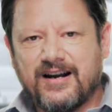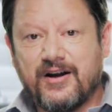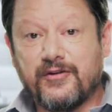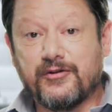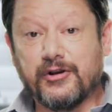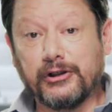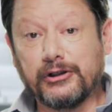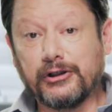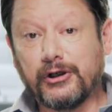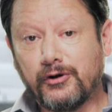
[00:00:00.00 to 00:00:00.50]

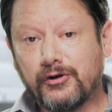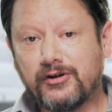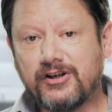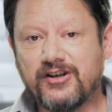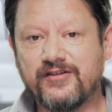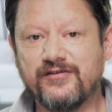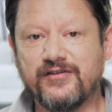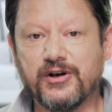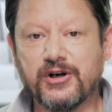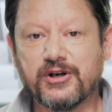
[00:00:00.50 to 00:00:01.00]
The
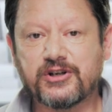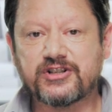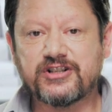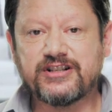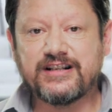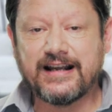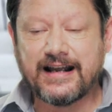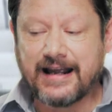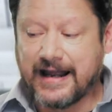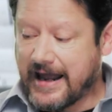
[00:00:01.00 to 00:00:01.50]
longer
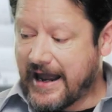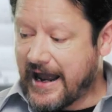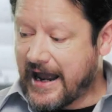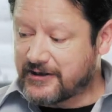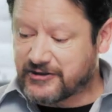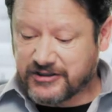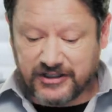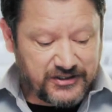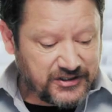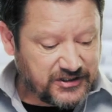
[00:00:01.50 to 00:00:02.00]
version
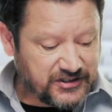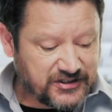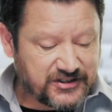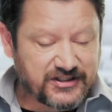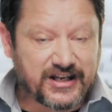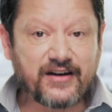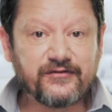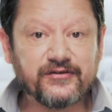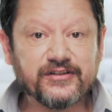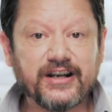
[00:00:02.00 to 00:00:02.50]
has a
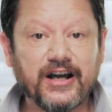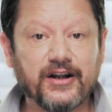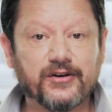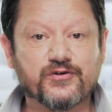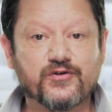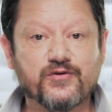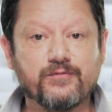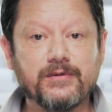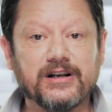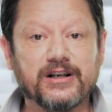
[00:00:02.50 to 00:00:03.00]

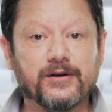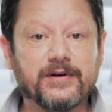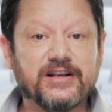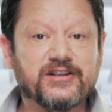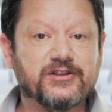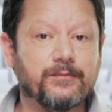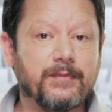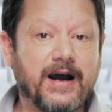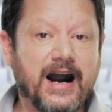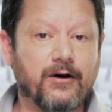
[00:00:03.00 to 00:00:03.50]

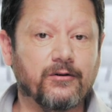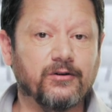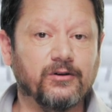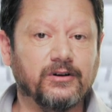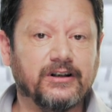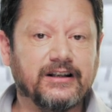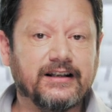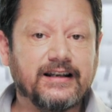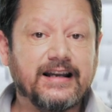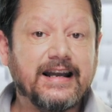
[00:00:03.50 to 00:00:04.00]
700mm barrel.
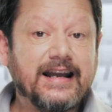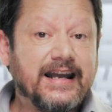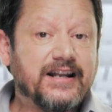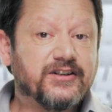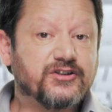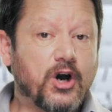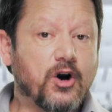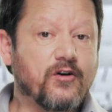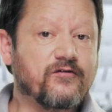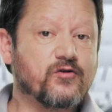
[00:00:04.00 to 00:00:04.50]

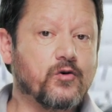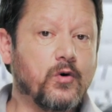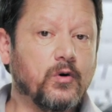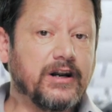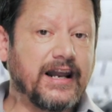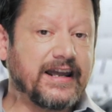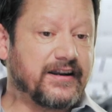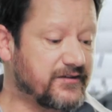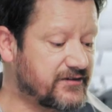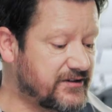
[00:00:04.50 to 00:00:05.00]
Its overall
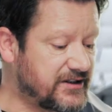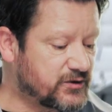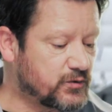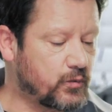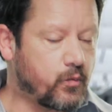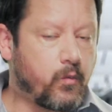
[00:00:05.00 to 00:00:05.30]
length is